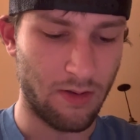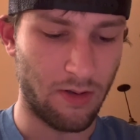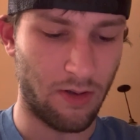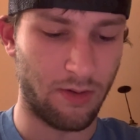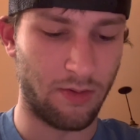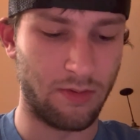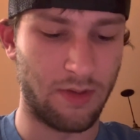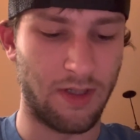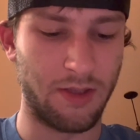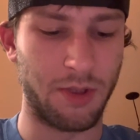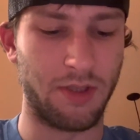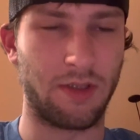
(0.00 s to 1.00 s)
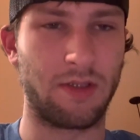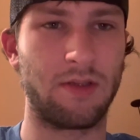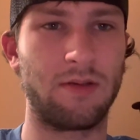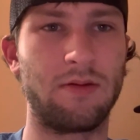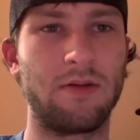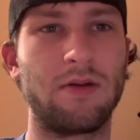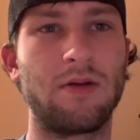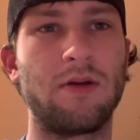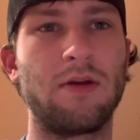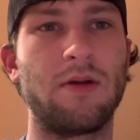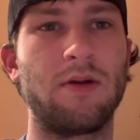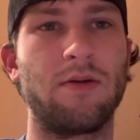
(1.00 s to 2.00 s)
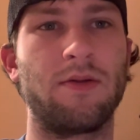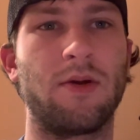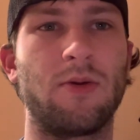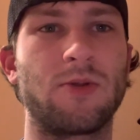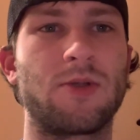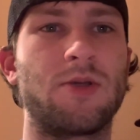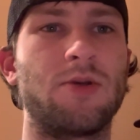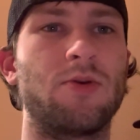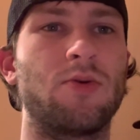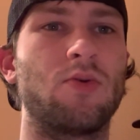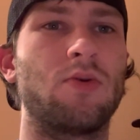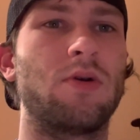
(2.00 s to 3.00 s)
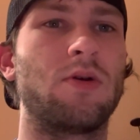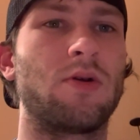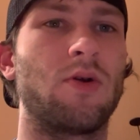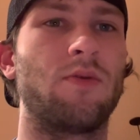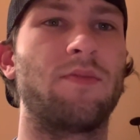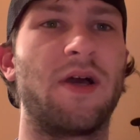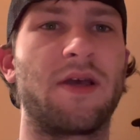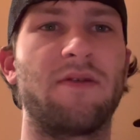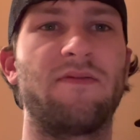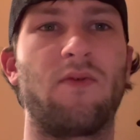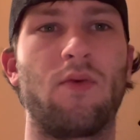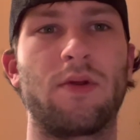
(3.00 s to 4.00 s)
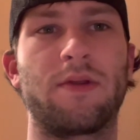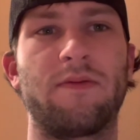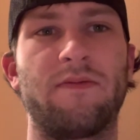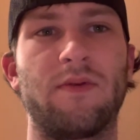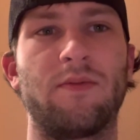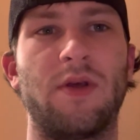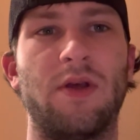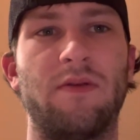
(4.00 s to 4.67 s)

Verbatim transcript: AutoLogic. Those two go back and forth for me